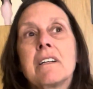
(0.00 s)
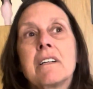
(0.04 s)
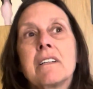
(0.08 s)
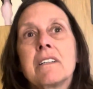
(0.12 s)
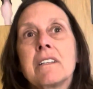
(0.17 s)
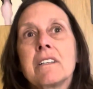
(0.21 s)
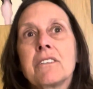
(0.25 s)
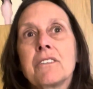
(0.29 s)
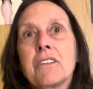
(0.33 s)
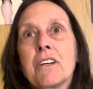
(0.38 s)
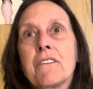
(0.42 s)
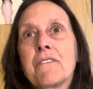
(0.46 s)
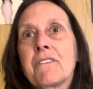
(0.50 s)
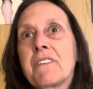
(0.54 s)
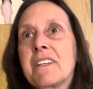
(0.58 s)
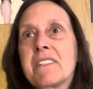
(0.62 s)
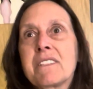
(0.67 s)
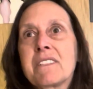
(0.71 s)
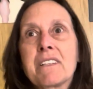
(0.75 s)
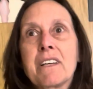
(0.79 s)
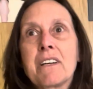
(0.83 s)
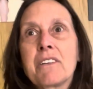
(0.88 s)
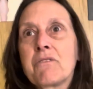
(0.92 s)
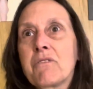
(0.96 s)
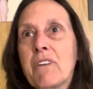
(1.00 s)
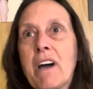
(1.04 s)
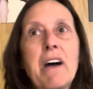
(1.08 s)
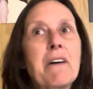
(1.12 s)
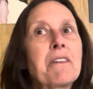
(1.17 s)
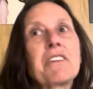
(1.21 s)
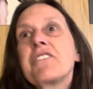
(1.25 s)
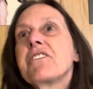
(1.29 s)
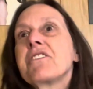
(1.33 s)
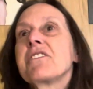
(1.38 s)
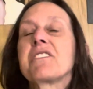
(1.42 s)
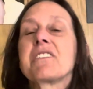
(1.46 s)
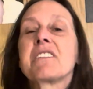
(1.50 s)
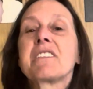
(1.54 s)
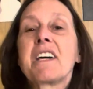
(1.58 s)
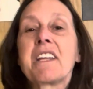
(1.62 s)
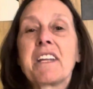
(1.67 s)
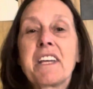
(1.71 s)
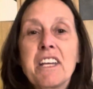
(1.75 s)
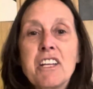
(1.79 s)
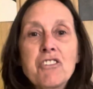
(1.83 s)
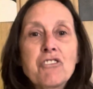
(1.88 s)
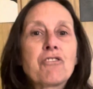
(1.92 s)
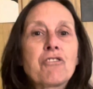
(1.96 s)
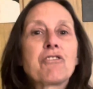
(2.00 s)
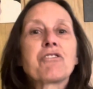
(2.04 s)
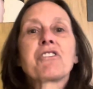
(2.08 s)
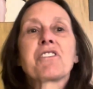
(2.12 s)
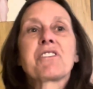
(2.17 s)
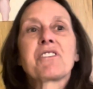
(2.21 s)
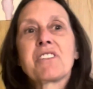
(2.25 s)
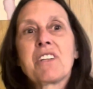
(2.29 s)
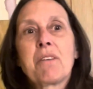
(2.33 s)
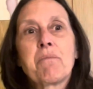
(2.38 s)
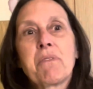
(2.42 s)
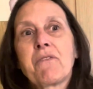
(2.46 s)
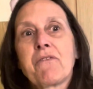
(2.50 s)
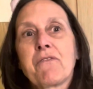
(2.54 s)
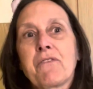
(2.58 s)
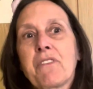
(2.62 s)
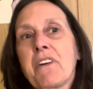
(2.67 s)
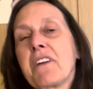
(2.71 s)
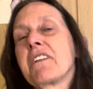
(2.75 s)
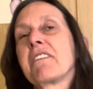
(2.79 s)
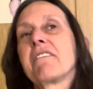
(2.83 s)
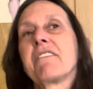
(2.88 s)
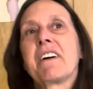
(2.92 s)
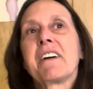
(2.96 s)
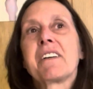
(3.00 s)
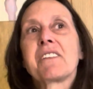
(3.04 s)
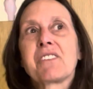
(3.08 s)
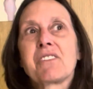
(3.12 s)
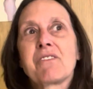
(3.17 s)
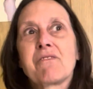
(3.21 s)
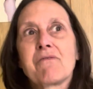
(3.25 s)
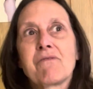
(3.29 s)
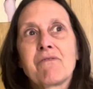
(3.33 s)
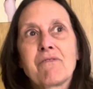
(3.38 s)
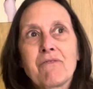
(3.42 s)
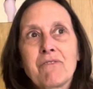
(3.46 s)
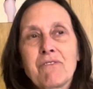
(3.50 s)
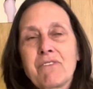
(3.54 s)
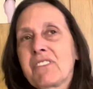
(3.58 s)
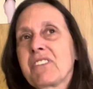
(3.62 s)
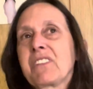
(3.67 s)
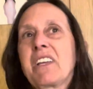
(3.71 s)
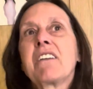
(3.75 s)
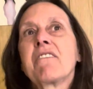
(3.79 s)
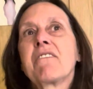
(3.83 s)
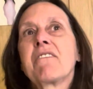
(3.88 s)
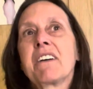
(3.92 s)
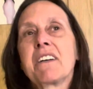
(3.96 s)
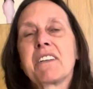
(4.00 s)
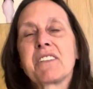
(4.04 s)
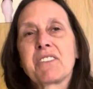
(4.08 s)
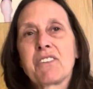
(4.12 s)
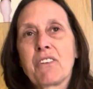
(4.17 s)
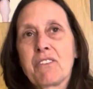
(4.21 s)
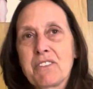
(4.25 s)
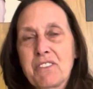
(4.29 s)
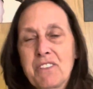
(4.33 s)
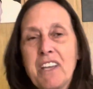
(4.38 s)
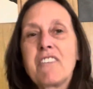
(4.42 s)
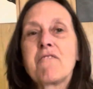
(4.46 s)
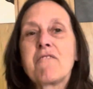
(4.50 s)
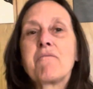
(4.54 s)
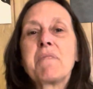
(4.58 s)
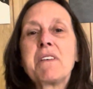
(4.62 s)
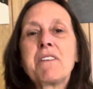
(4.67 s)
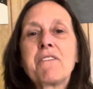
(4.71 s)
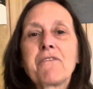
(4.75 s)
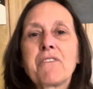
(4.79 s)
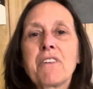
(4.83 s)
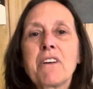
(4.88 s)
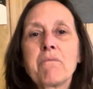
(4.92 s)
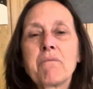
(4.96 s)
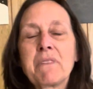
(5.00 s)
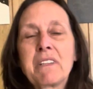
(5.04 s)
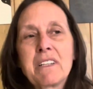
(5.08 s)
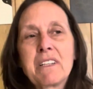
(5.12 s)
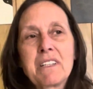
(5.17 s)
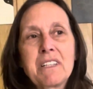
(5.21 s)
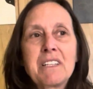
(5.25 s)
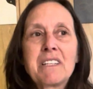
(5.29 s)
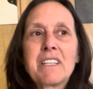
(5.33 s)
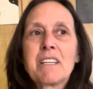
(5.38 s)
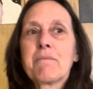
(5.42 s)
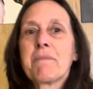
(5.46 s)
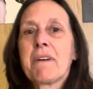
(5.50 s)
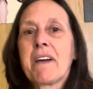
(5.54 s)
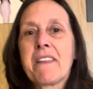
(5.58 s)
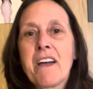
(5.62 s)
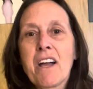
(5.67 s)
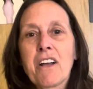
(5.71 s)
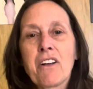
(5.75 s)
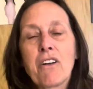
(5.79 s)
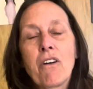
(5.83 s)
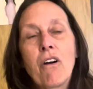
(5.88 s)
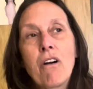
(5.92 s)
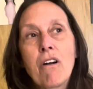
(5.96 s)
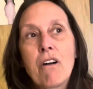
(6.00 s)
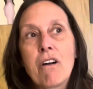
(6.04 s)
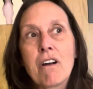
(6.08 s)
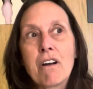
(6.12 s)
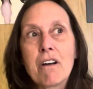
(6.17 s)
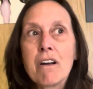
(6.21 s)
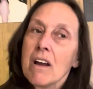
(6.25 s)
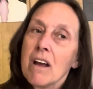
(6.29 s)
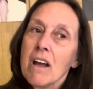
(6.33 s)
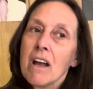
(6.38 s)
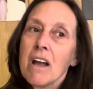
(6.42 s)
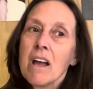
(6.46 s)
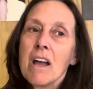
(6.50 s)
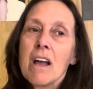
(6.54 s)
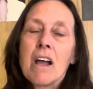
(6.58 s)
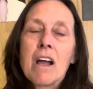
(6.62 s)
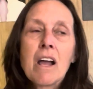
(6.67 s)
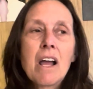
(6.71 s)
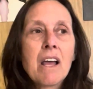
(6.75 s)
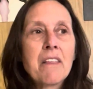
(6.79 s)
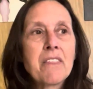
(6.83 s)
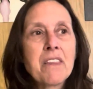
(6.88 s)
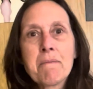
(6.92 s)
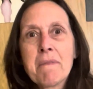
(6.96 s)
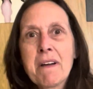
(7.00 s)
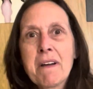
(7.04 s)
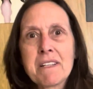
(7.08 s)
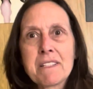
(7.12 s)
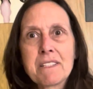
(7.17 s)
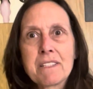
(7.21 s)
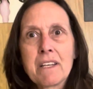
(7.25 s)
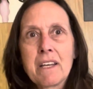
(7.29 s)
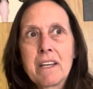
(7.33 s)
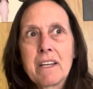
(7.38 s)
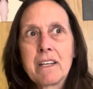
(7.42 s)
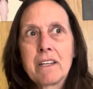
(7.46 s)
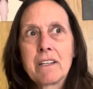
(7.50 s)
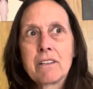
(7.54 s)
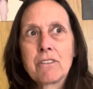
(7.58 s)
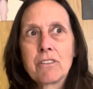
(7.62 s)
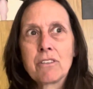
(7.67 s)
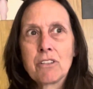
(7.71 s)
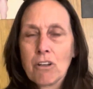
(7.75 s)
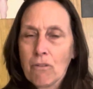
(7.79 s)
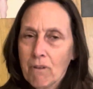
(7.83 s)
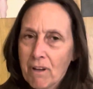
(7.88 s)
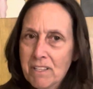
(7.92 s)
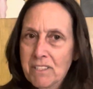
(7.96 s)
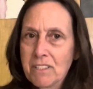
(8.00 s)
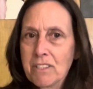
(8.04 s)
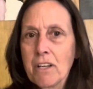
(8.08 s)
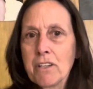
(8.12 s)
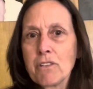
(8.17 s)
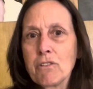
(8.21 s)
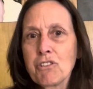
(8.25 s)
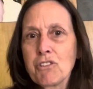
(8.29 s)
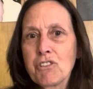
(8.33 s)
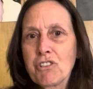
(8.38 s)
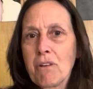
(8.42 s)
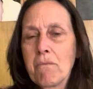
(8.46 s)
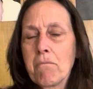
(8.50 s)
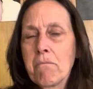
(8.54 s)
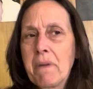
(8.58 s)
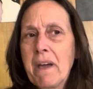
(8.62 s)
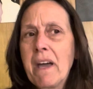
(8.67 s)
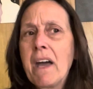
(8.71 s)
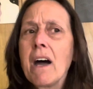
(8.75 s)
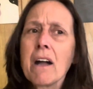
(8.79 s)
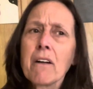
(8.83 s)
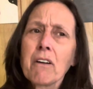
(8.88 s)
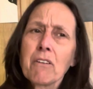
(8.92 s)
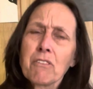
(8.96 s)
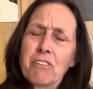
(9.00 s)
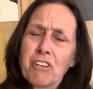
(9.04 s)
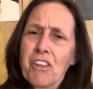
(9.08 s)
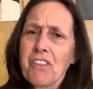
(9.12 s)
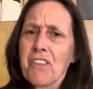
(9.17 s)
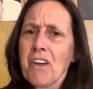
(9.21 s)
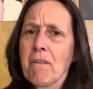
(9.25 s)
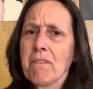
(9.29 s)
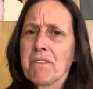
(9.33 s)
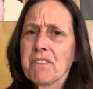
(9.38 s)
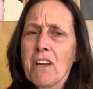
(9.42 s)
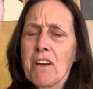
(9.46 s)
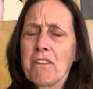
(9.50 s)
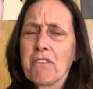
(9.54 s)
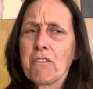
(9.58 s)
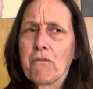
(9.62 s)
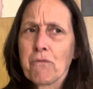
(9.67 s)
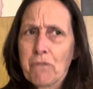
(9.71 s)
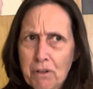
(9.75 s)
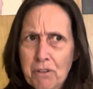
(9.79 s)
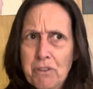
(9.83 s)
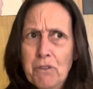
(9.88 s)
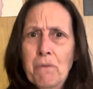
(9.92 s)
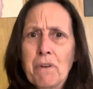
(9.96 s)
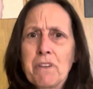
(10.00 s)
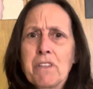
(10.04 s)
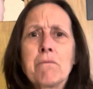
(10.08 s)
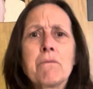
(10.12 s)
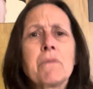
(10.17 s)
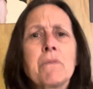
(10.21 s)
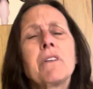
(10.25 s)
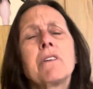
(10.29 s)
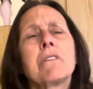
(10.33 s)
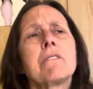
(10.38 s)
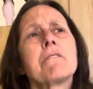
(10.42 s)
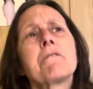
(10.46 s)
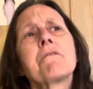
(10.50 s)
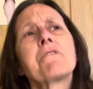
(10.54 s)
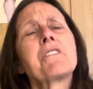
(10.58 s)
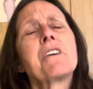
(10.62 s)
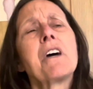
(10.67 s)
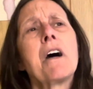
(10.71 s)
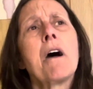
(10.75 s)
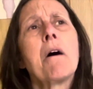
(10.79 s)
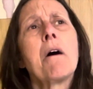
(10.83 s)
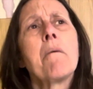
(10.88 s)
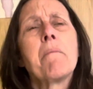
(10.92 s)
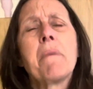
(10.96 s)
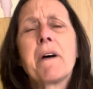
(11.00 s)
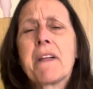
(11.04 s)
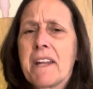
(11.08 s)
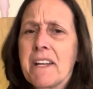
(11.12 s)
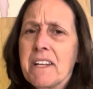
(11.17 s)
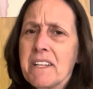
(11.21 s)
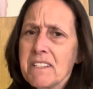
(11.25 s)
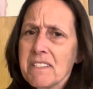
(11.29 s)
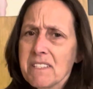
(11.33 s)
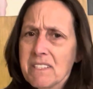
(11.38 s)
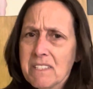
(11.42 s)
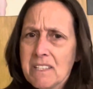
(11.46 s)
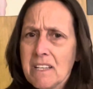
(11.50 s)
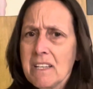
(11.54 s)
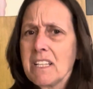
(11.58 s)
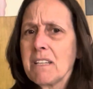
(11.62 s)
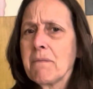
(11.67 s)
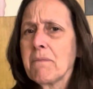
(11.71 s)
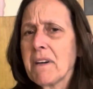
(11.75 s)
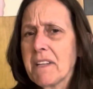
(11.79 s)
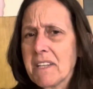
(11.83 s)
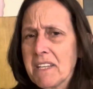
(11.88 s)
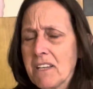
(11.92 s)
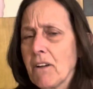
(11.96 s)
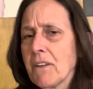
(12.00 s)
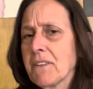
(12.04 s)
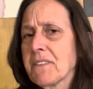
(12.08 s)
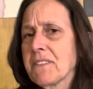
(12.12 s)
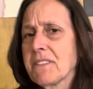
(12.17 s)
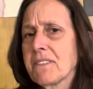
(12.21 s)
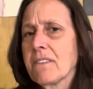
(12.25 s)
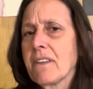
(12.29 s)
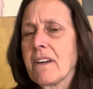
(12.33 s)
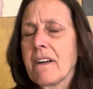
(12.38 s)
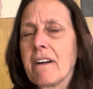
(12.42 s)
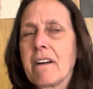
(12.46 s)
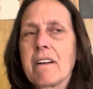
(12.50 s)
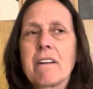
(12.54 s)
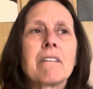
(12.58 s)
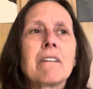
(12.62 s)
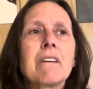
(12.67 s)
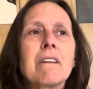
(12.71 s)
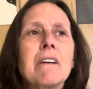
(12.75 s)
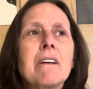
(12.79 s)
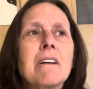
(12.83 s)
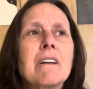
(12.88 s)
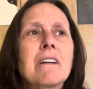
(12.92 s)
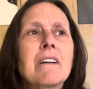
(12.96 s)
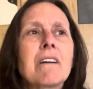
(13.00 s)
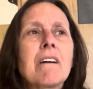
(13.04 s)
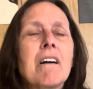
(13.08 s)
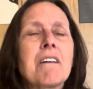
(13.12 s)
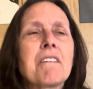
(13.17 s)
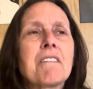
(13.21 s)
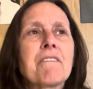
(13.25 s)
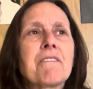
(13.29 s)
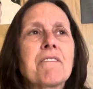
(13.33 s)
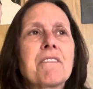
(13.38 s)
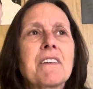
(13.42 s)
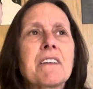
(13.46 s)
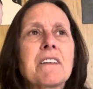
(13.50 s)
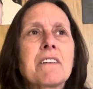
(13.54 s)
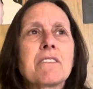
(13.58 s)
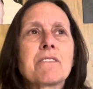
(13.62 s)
If they said, wow, did you see that angel just step in front of us and save us, or save me from getting hit by that car? And they might say, no, I saw you jump back, which I thought was kind of weird the way you moved, but I didn't see anybody else there, kind of thing.